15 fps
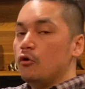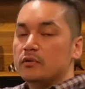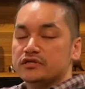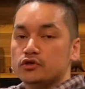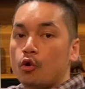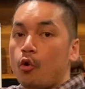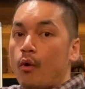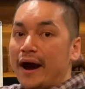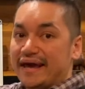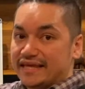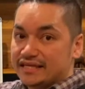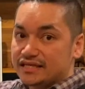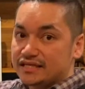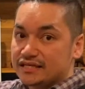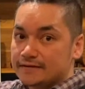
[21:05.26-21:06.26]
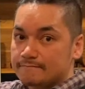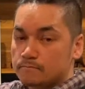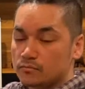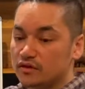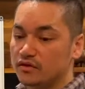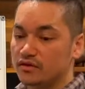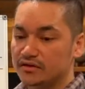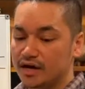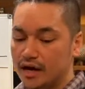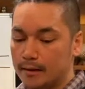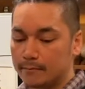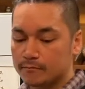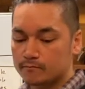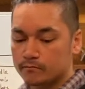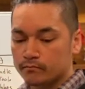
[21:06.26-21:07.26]
almost white on
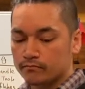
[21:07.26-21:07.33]
top